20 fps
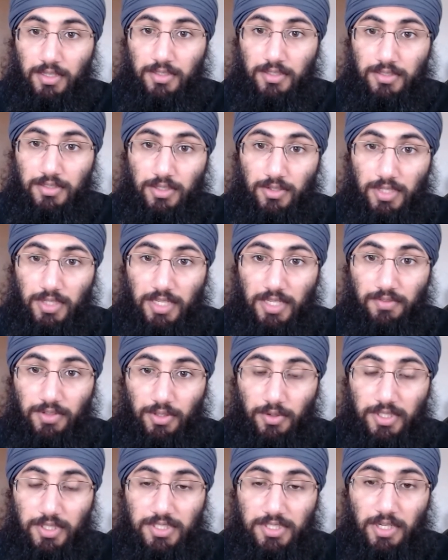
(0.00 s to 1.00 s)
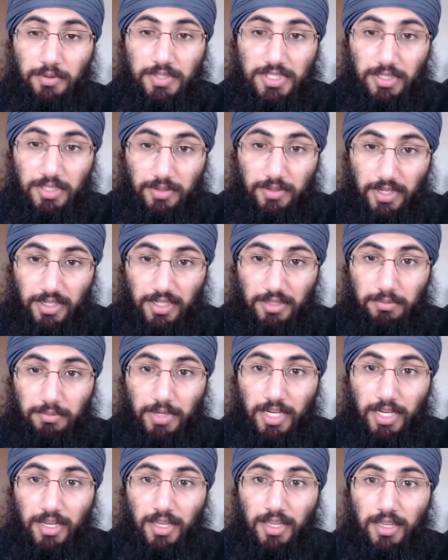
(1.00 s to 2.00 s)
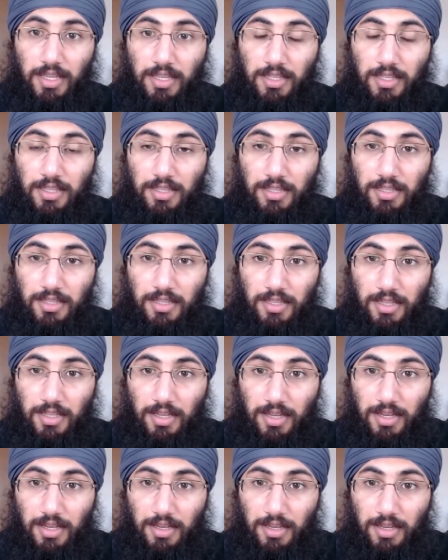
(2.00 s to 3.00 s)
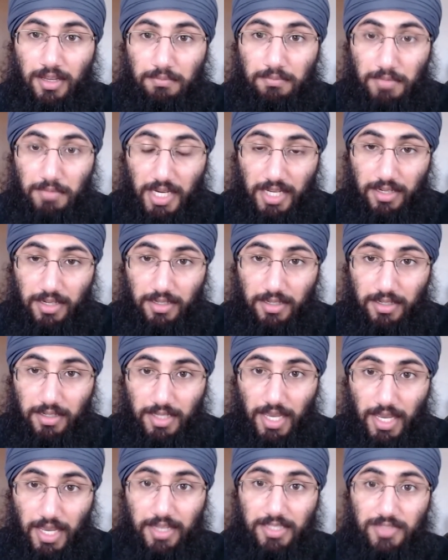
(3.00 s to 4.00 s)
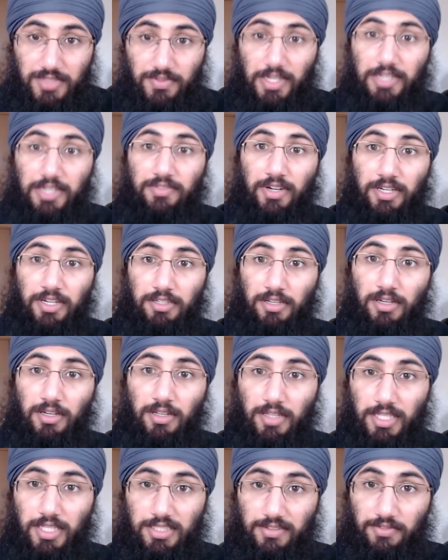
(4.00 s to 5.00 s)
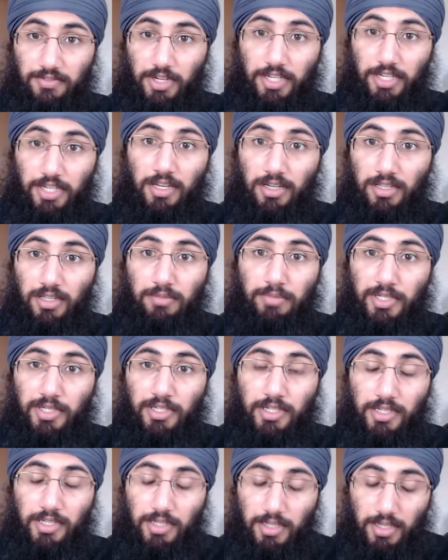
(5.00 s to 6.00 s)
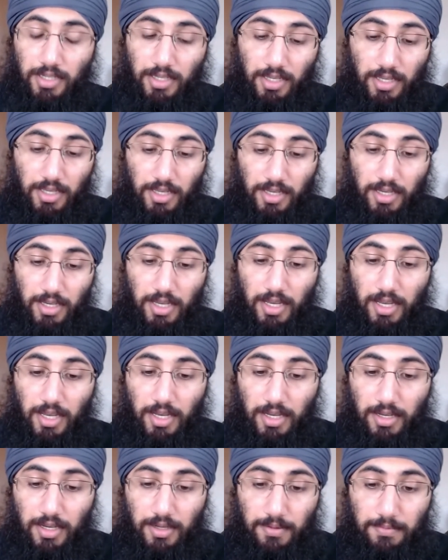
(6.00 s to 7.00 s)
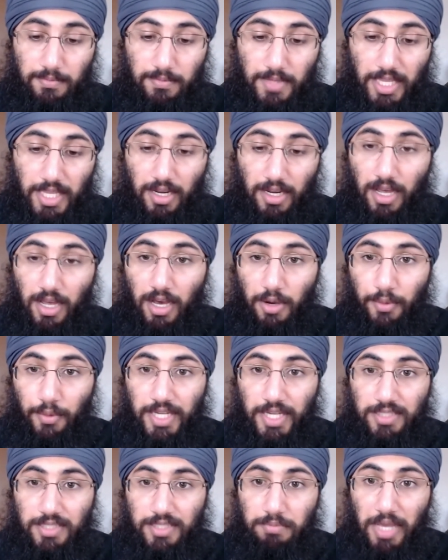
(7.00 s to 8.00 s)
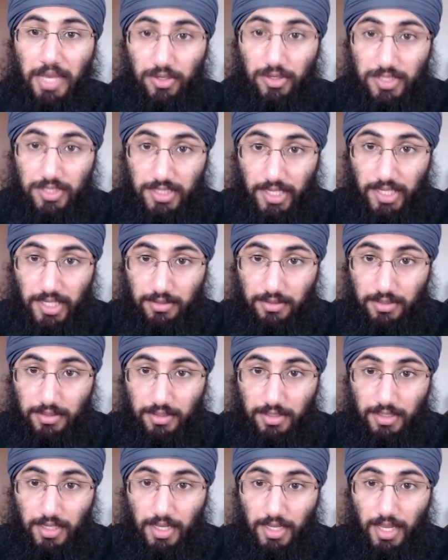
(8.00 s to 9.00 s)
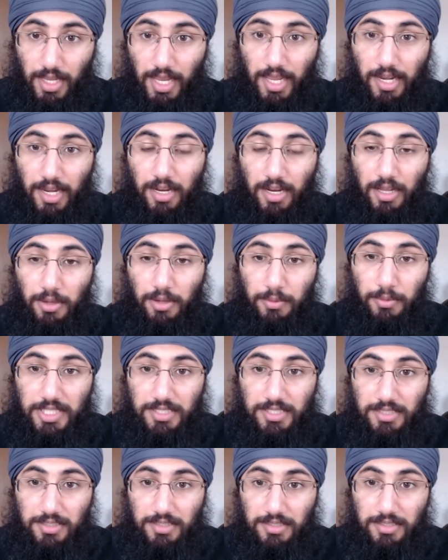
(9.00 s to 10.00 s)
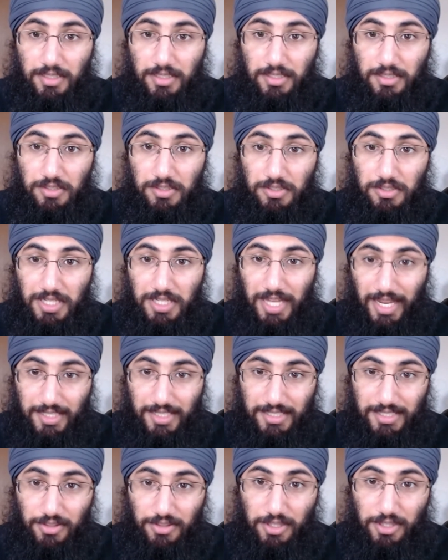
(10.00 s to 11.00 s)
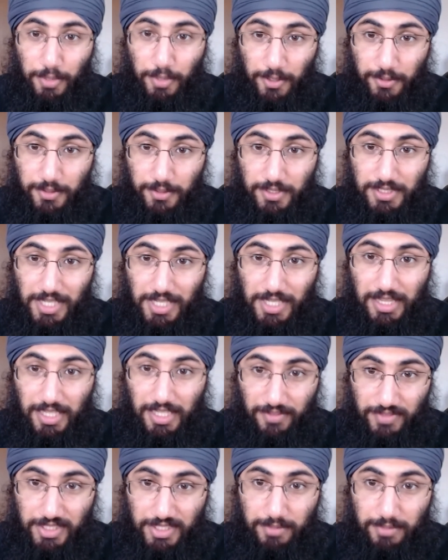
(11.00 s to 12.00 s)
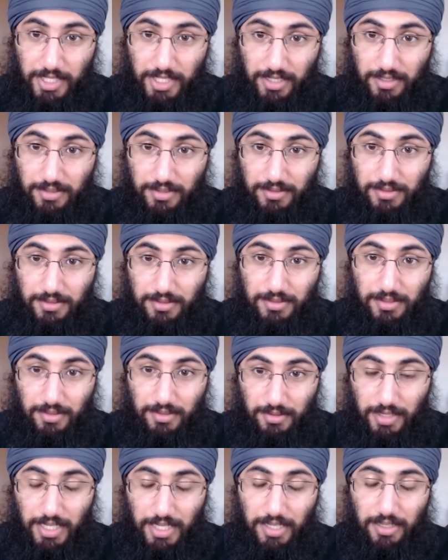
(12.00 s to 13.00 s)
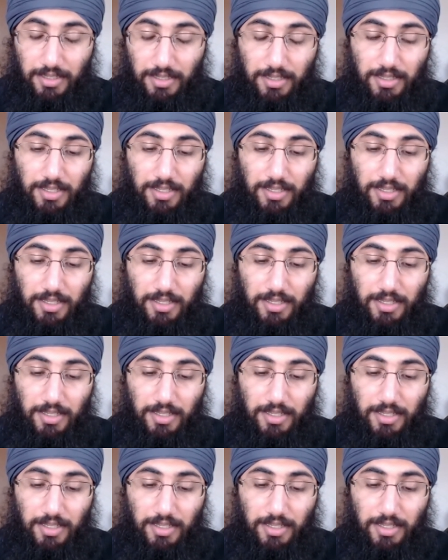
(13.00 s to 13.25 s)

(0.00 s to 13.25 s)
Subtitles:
So even though it's always surrounded by mud and it's very, very tall, it's a very tall bird. It always bows down and it always takes out the pearls and leaves the mud, right?